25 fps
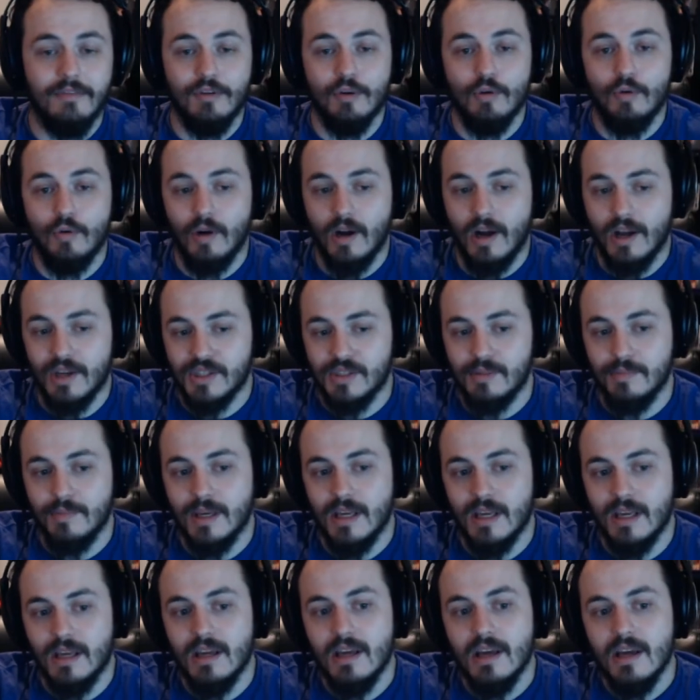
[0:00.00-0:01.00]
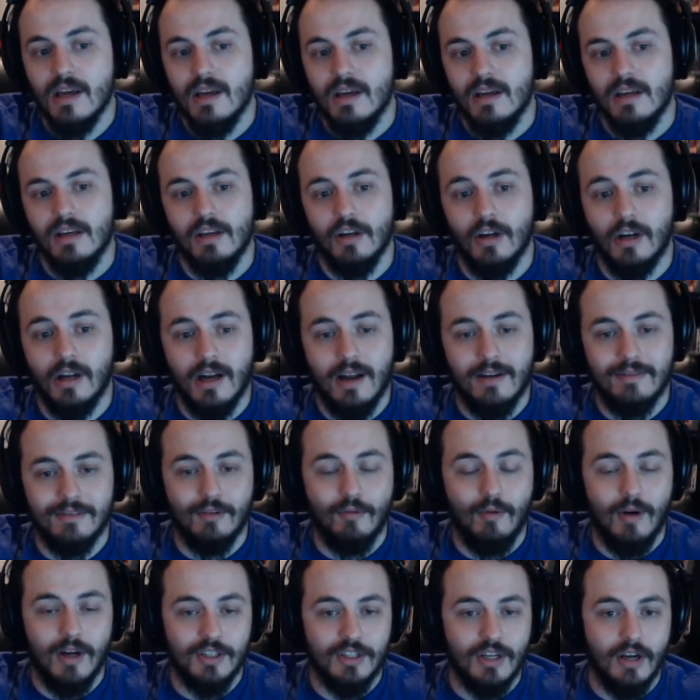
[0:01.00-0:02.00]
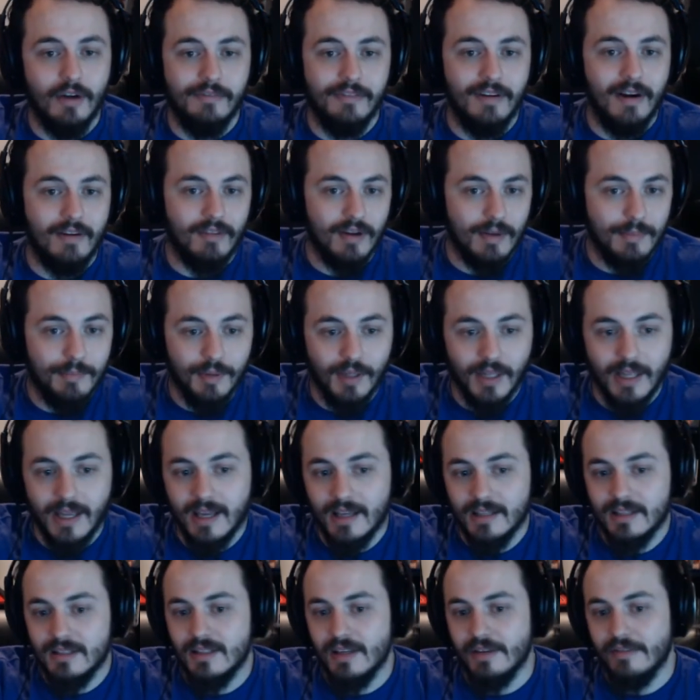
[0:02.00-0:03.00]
cross me, you're going to have to watch out for every plant,